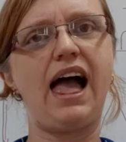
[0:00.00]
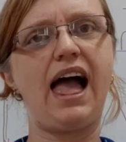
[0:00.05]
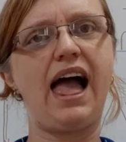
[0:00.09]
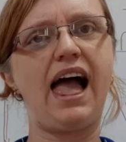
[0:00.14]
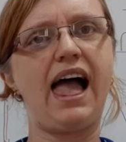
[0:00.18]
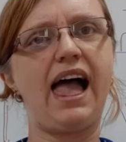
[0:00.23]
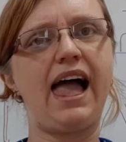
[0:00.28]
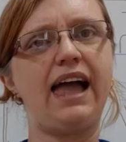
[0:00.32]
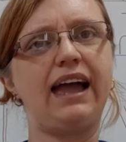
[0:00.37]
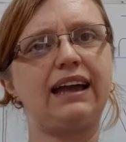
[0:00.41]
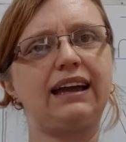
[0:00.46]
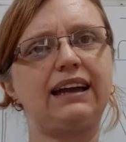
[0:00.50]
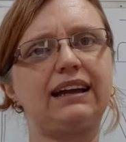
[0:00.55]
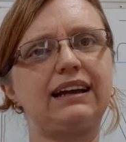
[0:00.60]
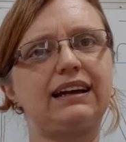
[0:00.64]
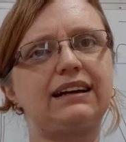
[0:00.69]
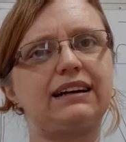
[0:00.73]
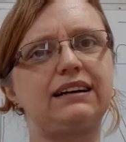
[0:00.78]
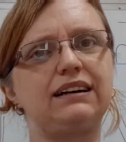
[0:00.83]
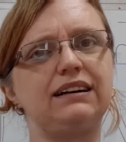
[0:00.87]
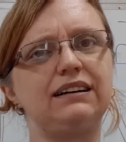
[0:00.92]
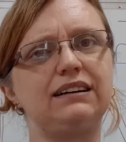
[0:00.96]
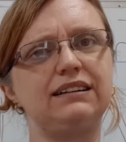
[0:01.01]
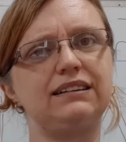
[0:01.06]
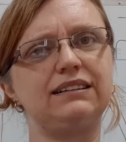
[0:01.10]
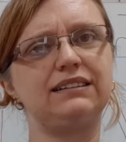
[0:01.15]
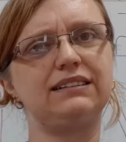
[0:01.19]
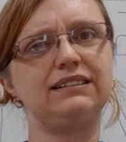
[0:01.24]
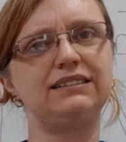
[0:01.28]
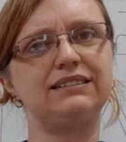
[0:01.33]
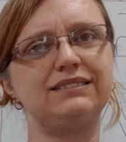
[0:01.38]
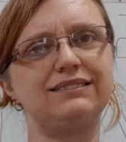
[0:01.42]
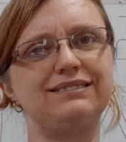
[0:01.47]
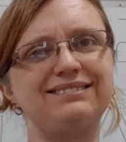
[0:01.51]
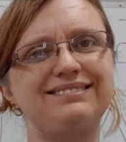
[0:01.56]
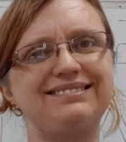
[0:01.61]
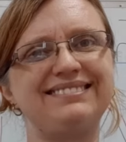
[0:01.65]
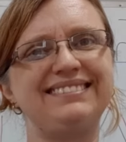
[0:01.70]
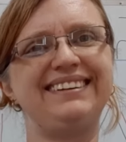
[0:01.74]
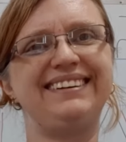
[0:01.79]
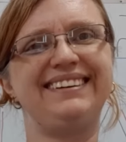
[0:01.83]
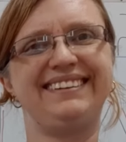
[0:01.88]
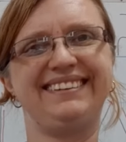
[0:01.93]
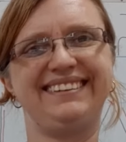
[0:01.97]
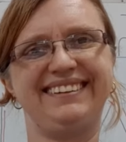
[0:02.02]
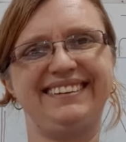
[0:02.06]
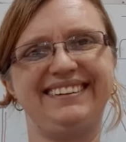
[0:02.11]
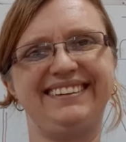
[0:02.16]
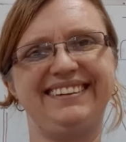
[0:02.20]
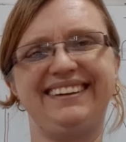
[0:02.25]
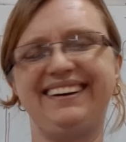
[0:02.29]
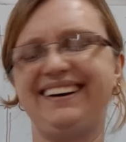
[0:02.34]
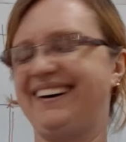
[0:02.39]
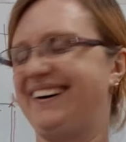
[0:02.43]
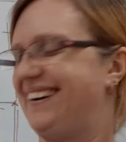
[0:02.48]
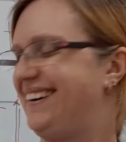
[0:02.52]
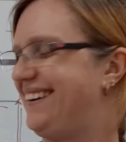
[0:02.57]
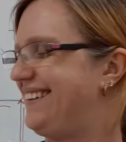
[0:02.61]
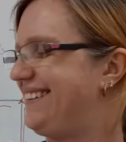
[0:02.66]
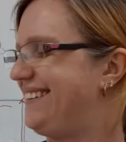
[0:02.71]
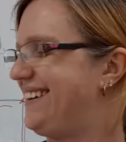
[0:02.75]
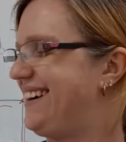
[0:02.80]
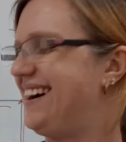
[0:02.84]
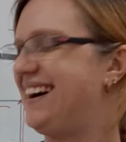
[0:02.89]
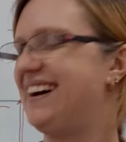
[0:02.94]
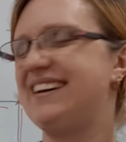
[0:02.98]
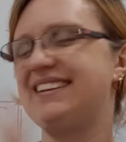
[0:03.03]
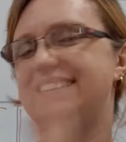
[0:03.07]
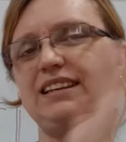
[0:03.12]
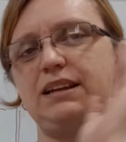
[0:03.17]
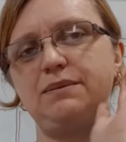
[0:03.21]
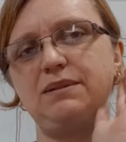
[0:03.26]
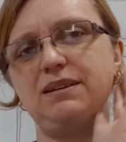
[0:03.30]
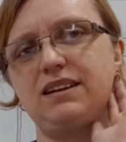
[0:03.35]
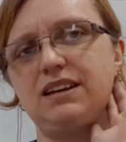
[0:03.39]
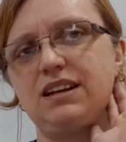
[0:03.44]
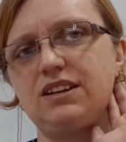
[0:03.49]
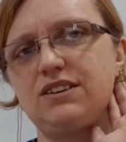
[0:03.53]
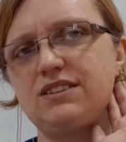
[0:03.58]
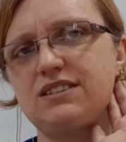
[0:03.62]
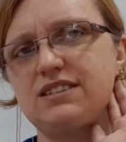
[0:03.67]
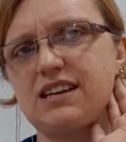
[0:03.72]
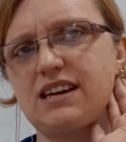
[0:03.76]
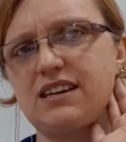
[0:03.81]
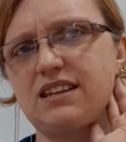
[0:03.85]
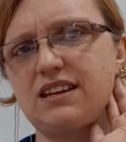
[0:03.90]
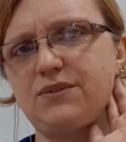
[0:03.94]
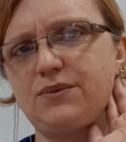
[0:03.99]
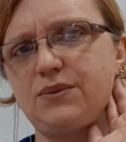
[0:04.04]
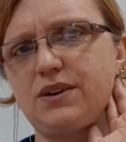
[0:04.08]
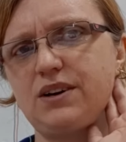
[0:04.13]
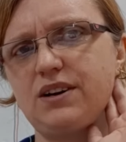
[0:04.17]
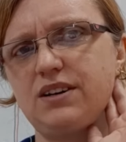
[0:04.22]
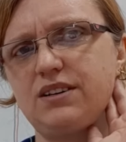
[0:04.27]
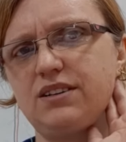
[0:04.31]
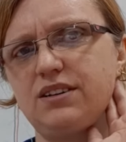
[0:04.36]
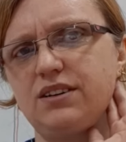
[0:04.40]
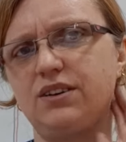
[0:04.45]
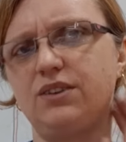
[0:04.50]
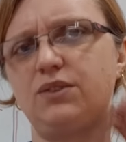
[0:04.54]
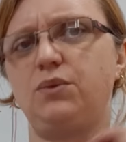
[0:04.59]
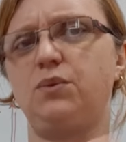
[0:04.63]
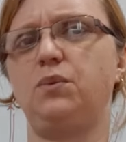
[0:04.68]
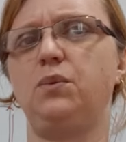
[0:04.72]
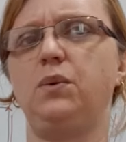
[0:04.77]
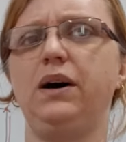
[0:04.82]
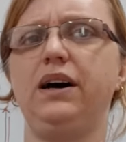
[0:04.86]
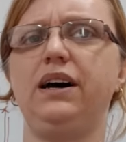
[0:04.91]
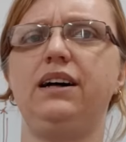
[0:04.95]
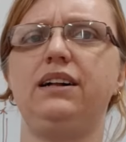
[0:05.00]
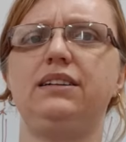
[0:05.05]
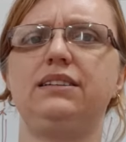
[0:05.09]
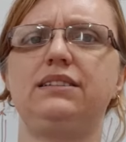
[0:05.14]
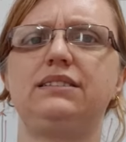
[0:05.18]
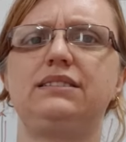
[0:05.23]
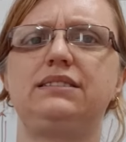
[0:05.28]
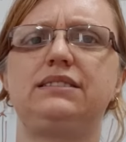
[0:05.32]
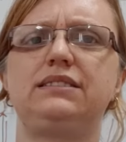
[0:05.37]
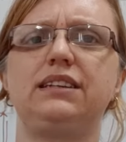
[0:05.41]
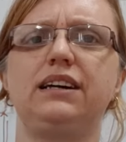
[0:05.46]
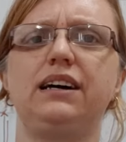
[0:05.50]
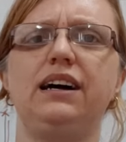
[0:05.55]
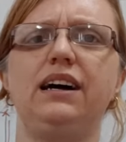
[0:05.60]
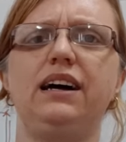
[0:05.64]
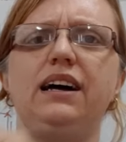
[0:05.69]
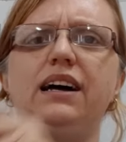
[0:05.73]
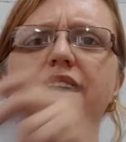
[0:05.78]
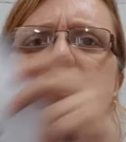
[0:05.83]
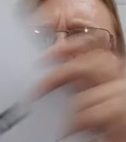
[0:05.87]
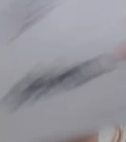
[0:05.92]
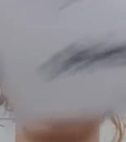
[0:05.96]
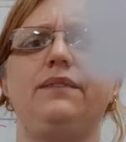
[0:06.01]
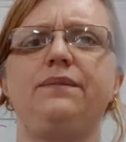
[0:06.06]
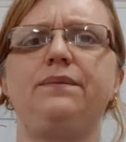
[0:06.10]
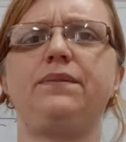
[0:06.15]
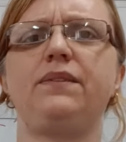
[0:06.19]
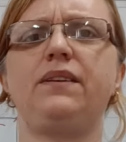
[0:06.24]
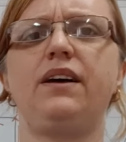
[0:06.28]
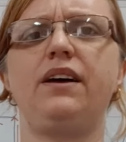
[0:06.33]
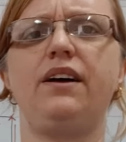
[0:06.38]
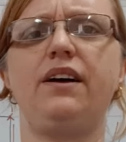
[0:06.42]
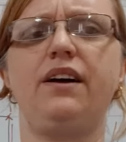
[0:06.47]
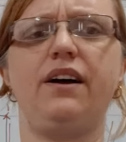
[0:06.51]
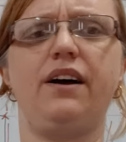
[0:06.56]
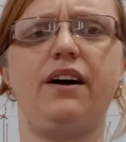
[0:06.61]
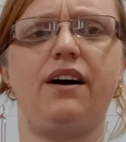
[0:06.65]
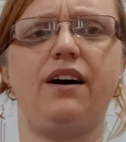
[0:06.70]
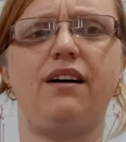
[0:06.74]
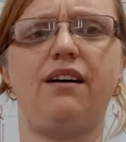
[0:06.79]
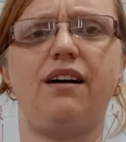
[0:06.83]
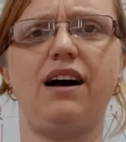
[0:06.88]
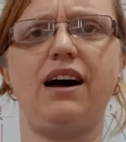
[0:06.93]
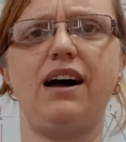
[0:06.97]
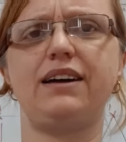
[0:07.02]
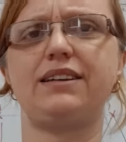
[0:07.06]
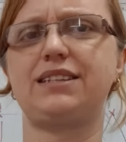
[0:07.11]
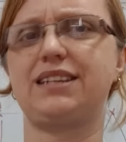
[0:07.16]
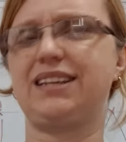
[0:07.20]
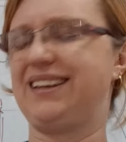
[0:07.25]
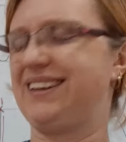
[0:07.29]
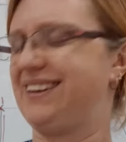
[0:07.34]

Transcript: Ankle. Alright, let me hear you say that word. Well done. Alright.